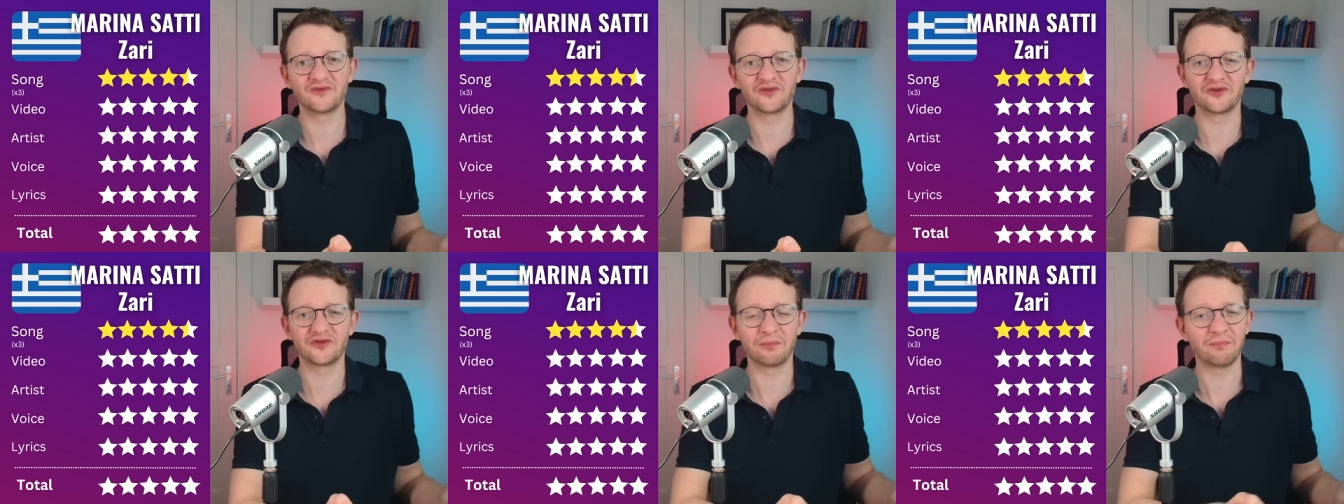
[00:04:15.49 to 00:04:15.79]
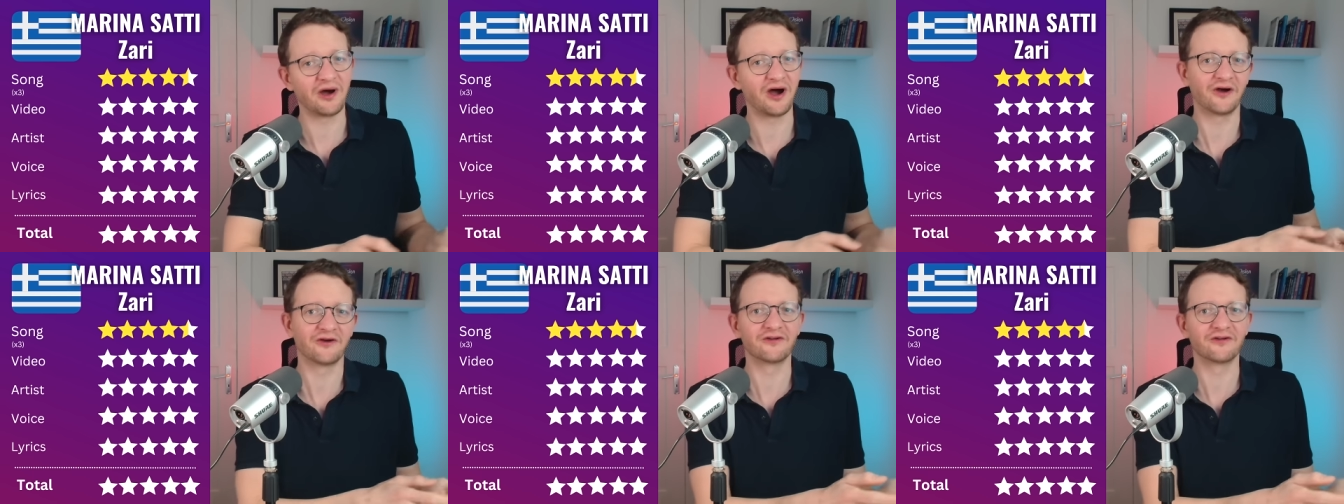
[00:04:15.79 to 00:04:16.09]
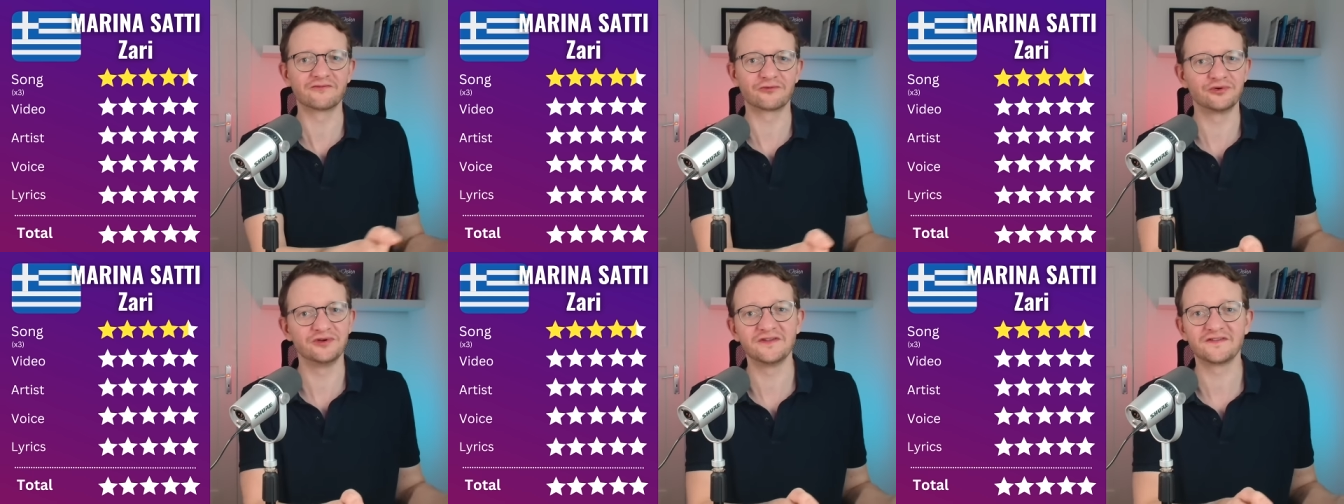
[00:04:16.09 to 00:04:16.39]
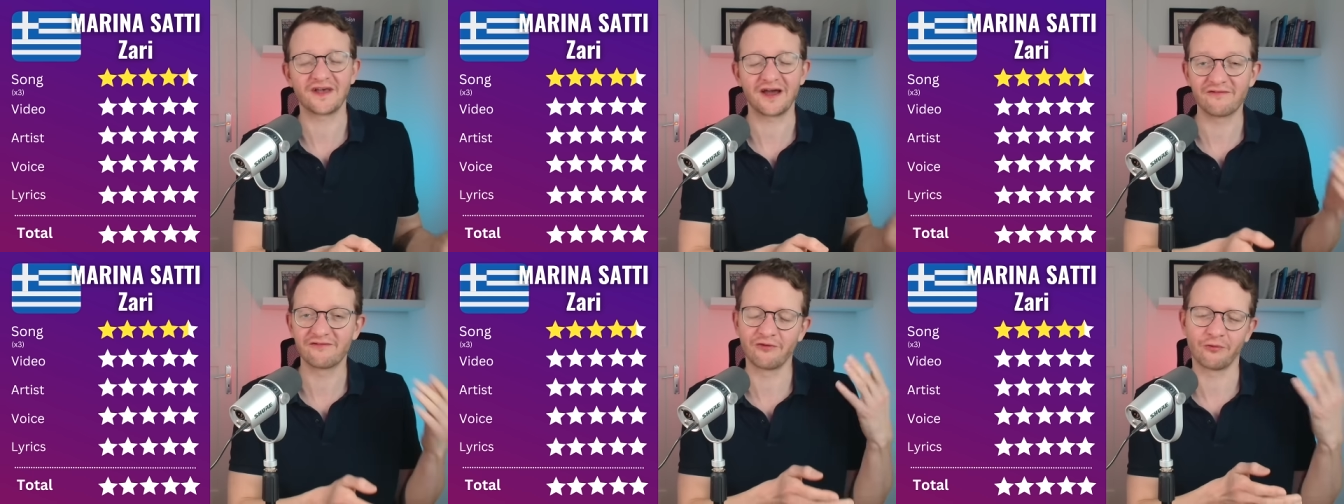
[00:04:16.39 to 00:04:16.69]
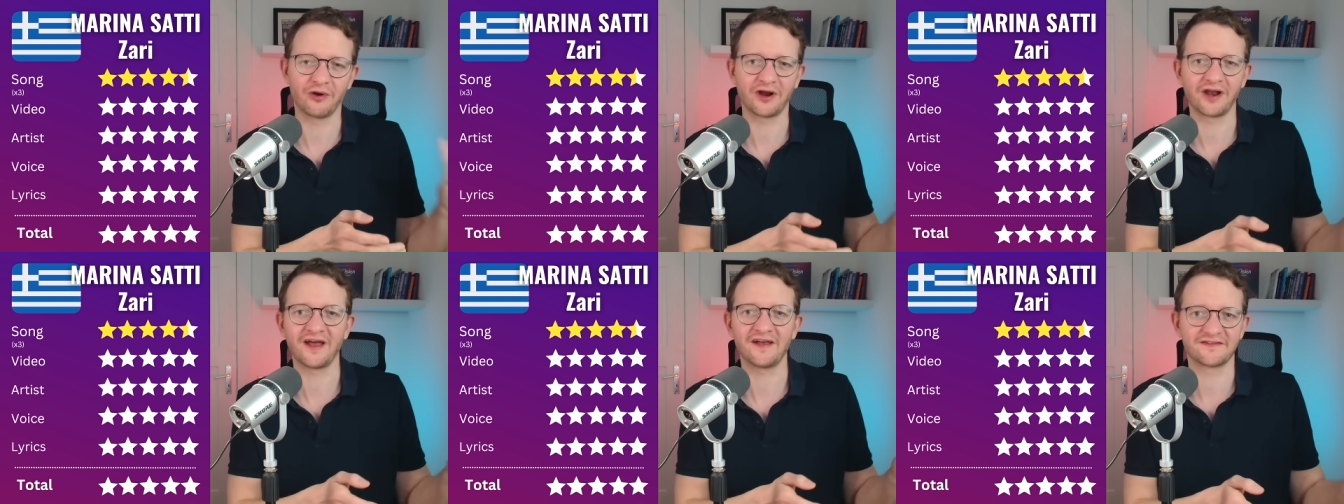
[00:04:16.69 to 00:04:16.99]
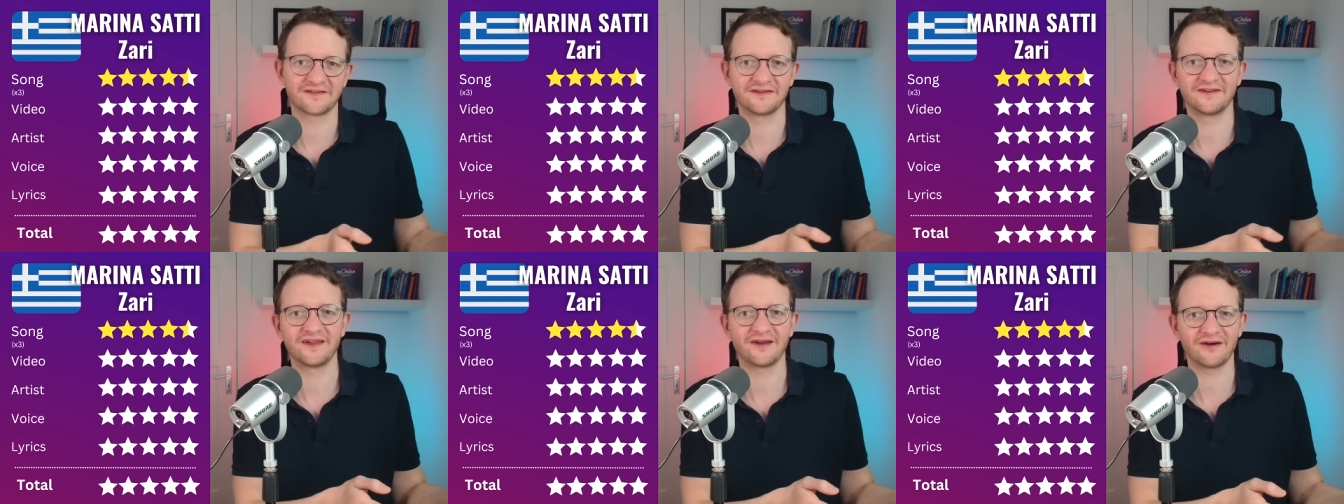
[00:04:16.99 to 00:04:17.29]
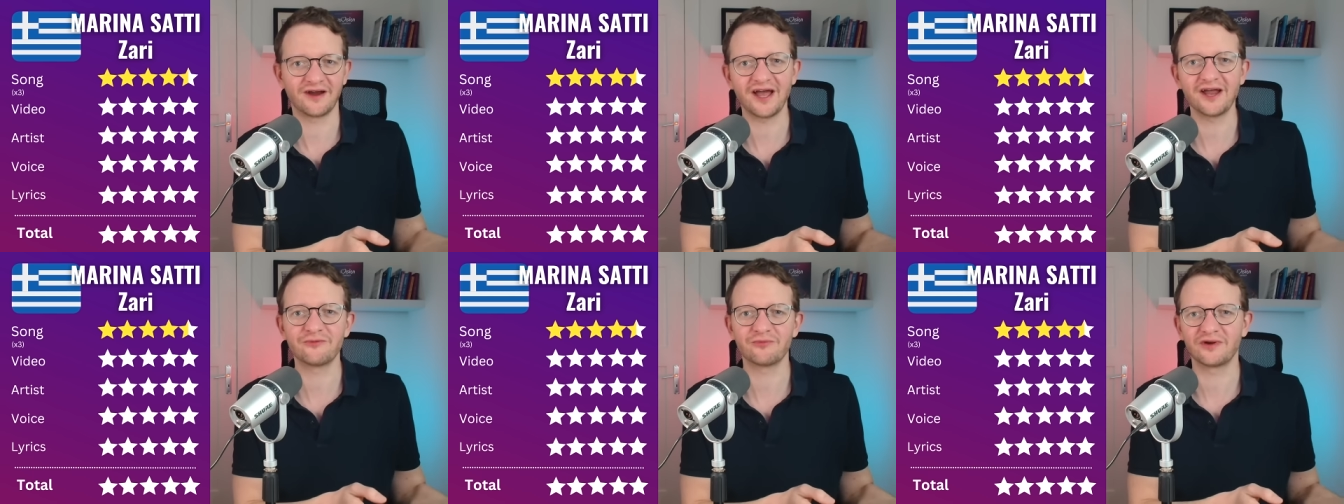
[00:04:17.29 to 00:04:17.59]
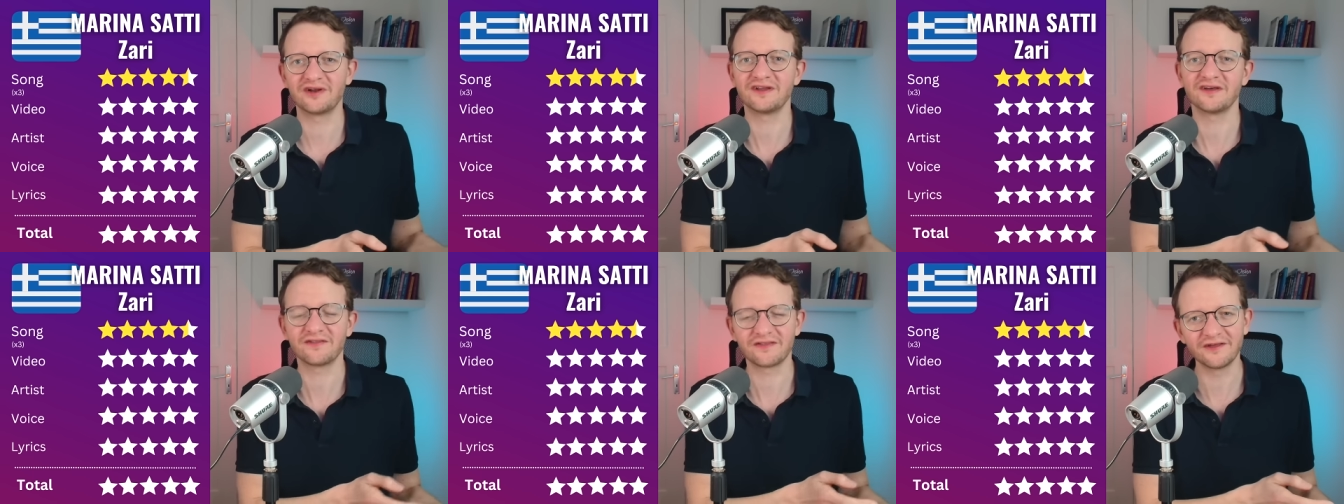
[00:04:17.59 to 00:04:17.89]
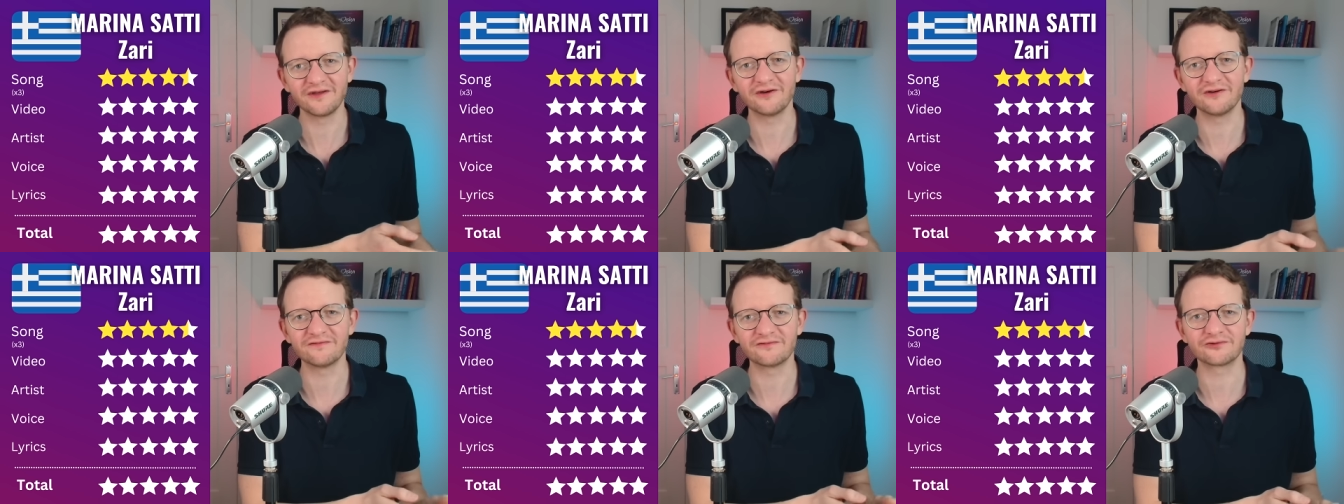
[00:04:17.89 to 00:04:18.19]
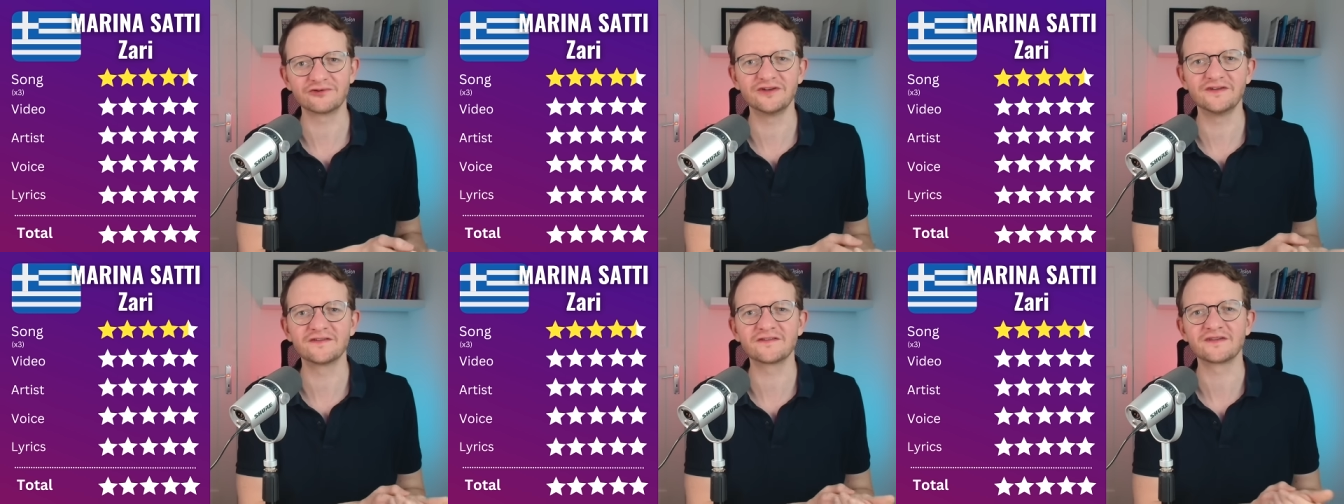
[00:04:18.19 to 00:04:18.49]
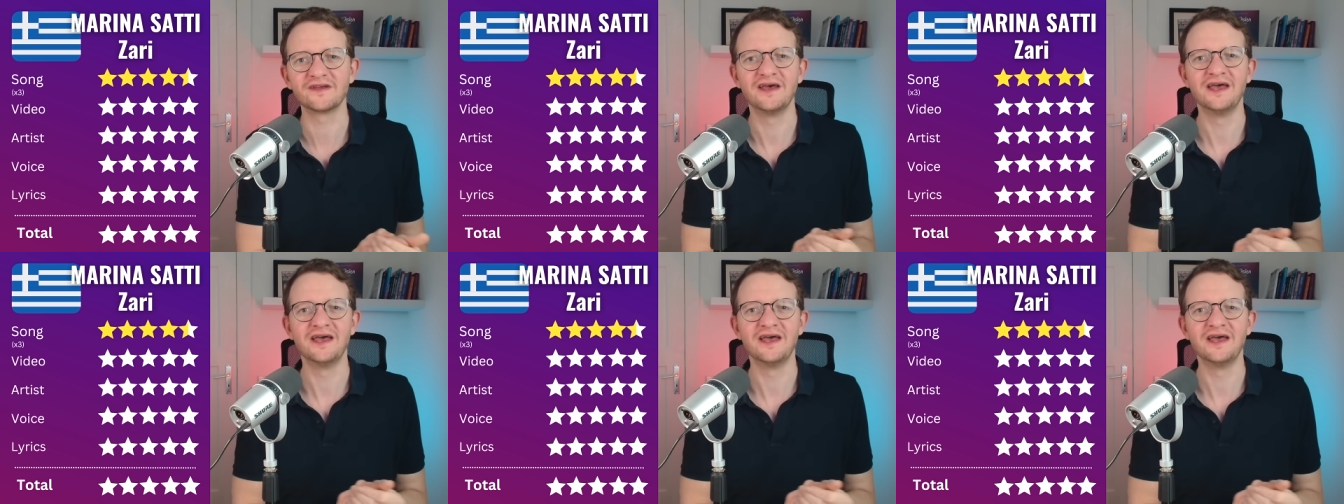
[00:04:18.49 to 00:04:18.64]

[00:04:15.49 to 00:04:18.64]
the part of Greece everyone has in their head when they think of Greece,